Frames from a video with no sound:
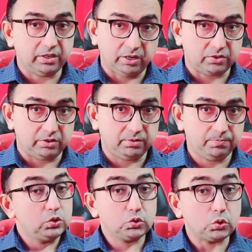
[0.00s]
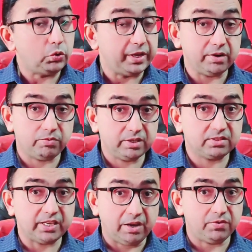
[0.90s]
a doctor. So here were
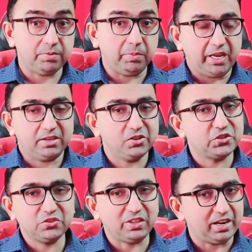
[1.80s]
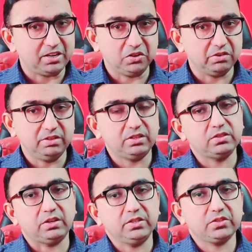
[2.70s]
7 medications that increases
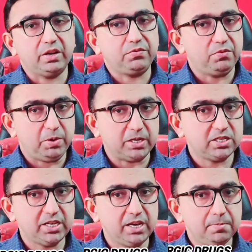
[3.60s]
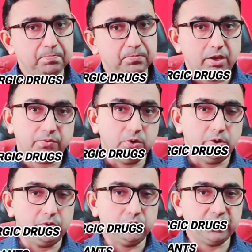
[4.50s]
the risk of dementia. If you
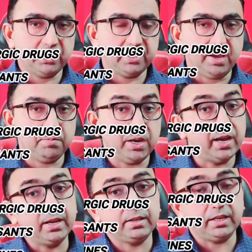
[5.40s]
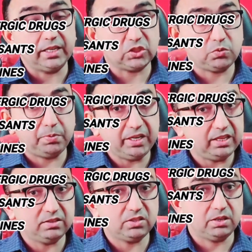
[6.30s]
are using them and
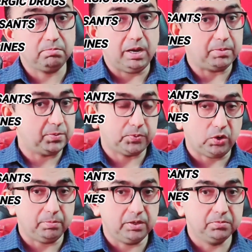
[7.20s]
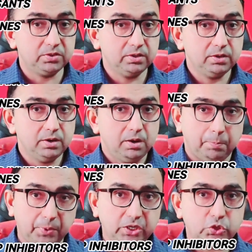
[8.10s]
experiencing memory problems,
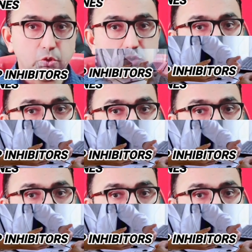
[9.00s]
be sure